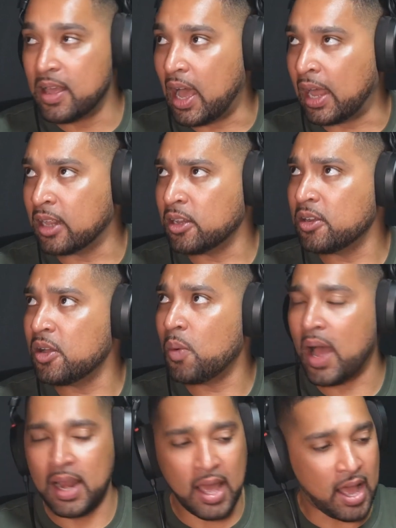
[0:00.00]
and I don't know
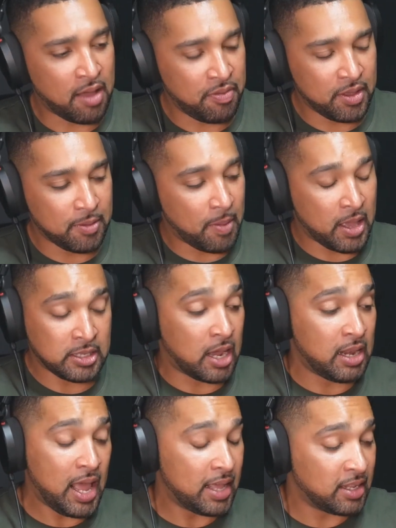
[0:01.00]
why, like, I
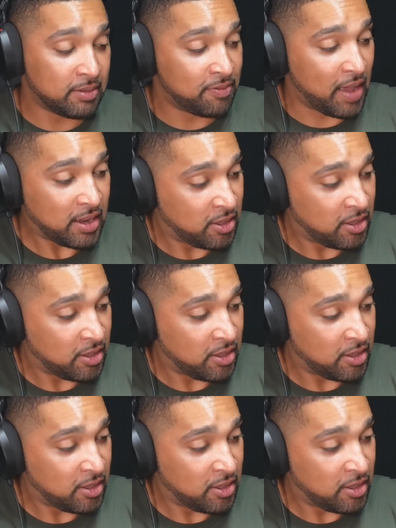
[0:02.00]
like the fact